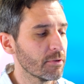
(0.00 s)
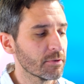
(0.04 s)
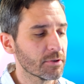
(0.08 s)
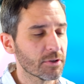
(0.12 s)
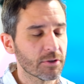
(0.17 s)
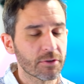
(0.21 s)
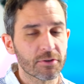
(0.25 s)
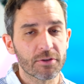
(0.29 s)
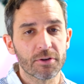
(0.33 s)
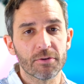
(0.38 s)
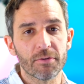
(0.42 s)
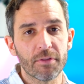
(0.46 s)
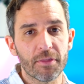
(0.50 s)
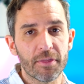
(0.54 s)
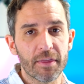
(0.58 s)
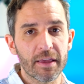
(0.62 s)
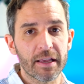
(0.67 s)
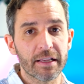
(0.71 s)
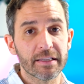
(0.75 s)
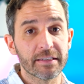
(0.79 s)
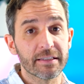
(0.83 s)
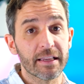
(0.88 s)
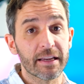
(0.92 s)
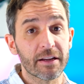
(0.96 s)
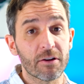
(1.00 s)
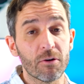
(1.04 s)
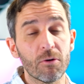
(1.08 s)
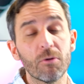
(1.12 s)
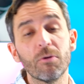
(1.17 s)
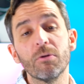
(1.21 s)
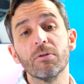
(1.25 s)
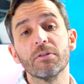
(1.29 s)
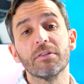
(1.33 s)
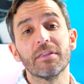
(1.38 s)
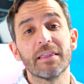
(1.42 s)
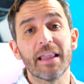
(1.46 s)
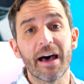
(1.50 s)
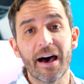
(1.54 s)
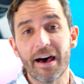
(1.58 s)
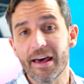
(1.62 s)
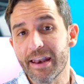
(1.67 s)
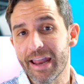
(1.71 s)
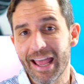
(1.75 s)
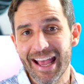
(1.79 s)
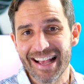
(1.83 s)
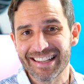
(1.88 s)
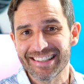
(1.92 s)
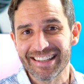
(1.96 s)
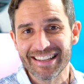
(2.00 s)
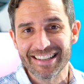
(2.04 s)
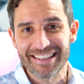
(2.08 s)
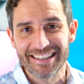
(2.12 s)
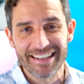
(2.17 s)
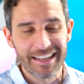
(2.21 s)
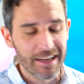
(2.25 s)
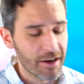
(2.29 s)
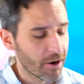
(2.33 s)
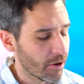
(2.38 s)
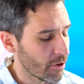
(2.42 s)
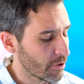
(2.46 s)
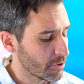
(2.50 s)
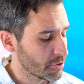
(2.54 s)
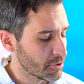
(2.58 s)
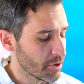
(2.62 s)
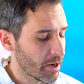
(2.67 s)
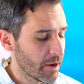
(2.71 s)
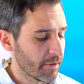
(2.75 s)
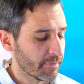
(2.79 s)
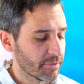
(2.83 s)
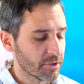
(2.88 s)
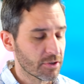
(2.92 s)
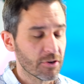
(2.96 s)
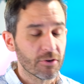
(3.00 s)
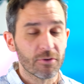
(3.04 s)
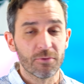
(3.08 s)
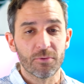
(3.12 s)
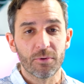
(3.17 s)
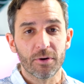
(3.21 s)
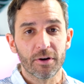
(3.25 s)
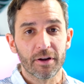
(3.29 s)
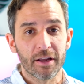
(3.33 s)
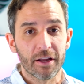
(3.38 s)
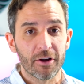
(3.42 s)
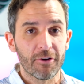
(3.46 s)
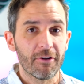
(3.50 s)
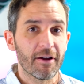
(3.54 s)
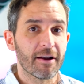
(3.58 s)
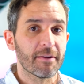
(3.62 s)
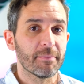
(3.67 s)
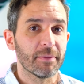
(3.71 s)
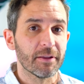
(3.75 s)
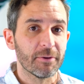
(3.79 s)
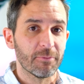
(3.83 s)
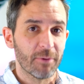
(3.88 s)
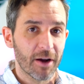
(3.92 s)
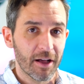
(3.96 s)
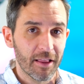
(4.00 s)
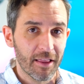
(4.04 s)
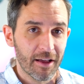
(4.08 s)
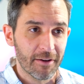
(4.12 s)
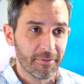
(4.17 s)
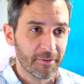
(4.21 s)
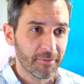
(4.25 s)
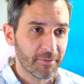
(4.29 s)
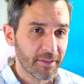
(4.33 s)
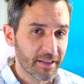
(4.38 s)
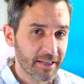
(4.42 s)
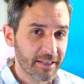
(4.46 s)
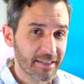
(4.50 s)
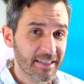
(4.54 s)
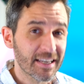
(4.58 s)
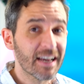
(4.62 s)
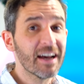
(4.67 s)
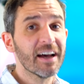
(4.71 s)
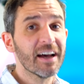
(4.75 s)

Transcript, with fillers: So certain things like old non S S D hard drives don't work incredibly well off of this.